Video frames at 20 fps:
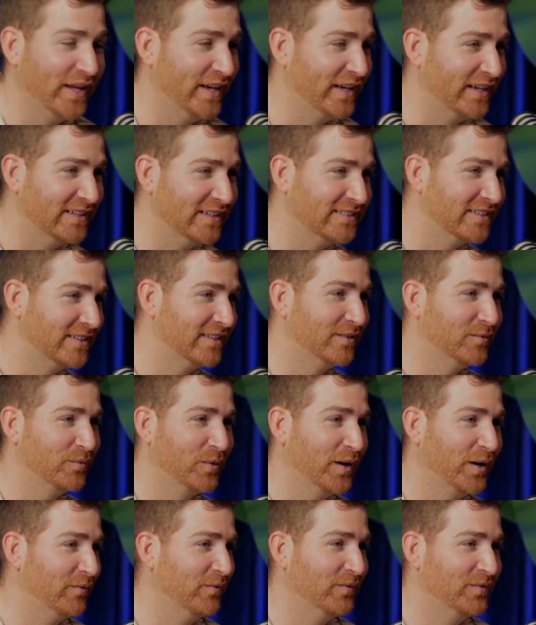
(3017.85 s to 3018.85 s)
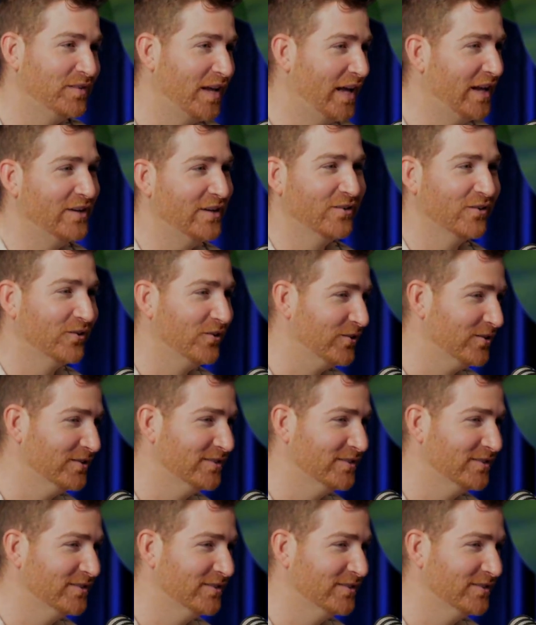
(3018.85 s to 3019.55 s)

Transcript: against other probably 10-year-olds.